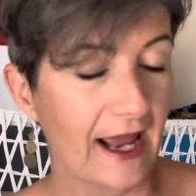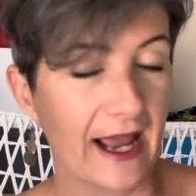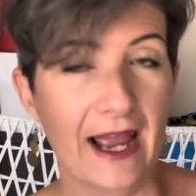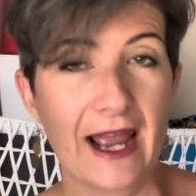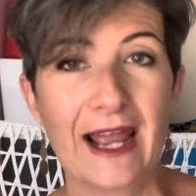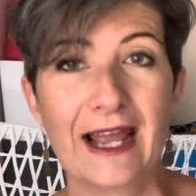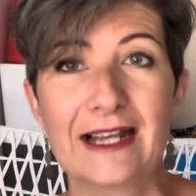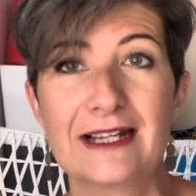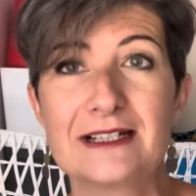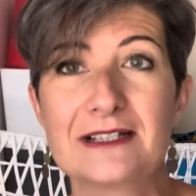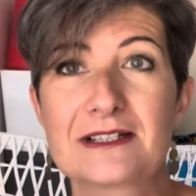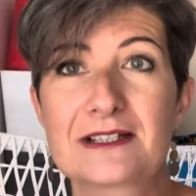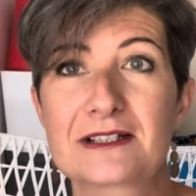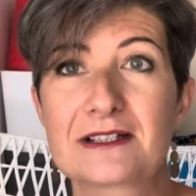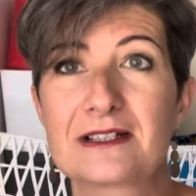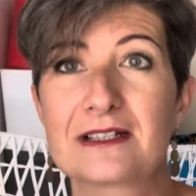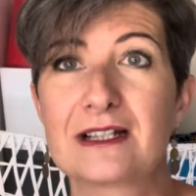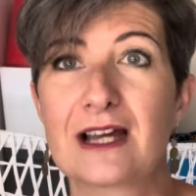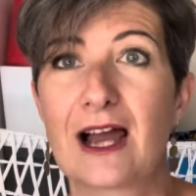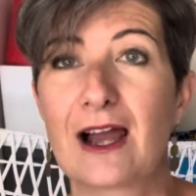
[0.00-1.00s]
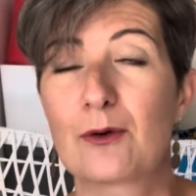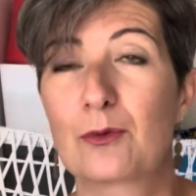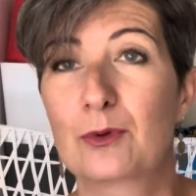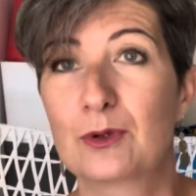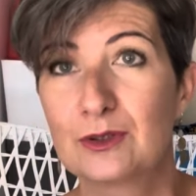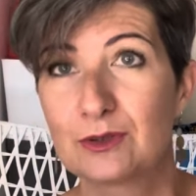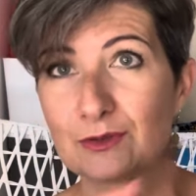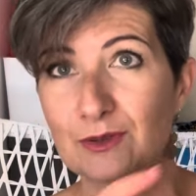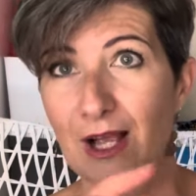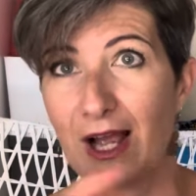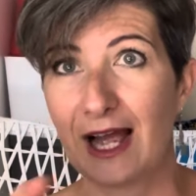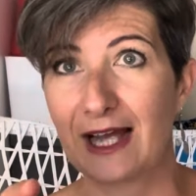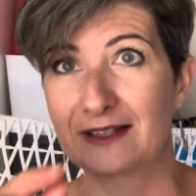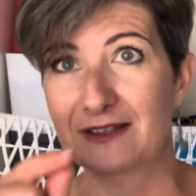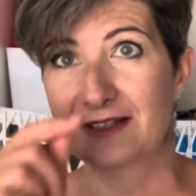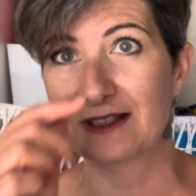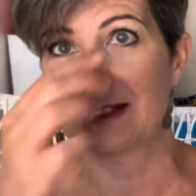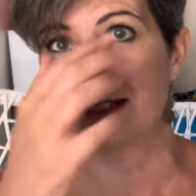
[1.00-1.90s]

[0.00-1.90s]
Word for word: and uh, I will add the